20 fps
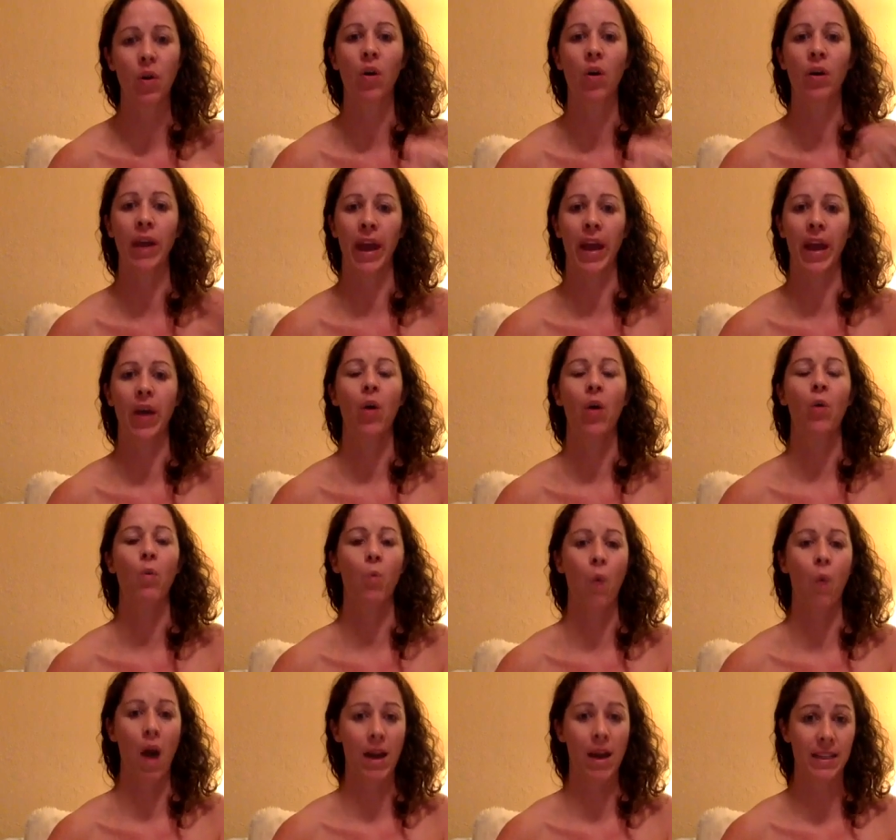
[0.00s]
Okay,
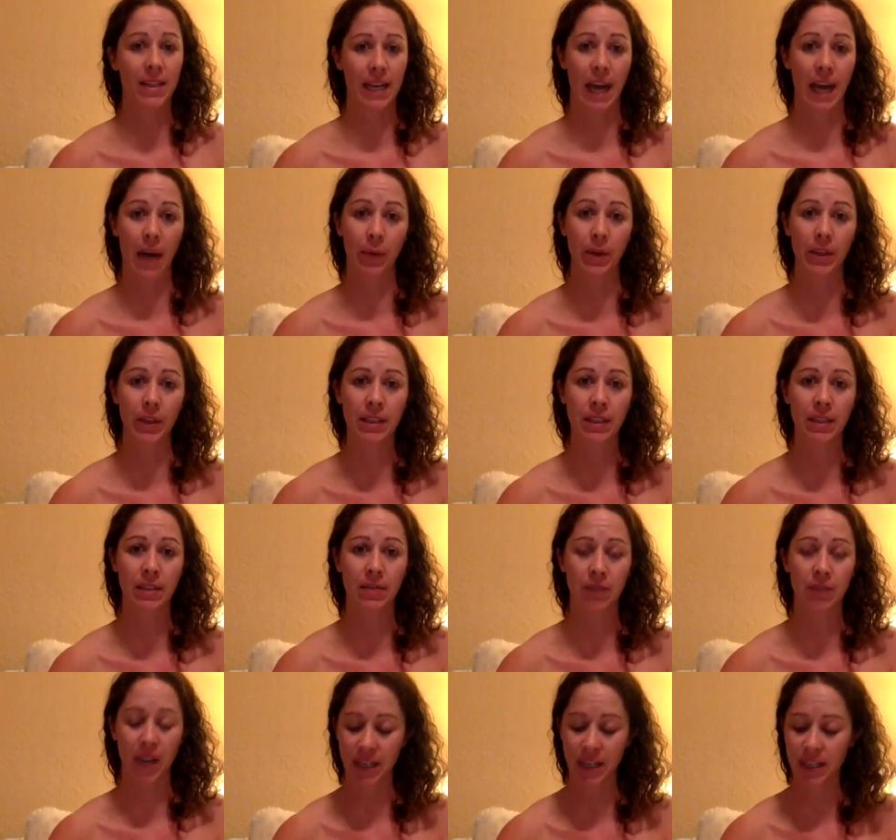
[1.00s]
what is allowance,
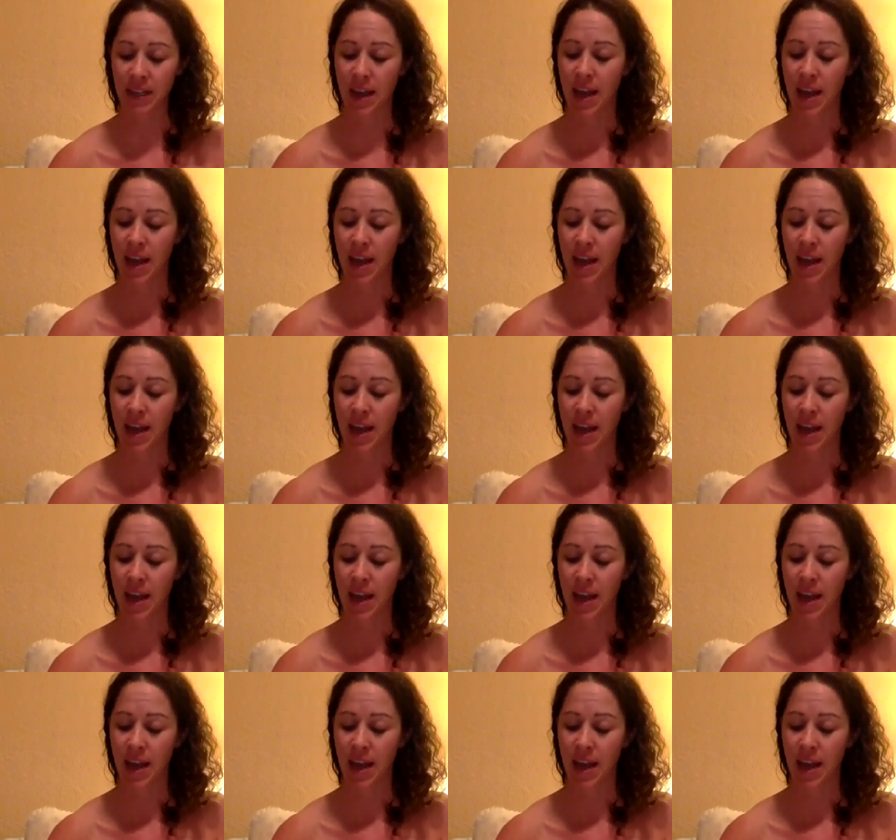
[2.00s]
right?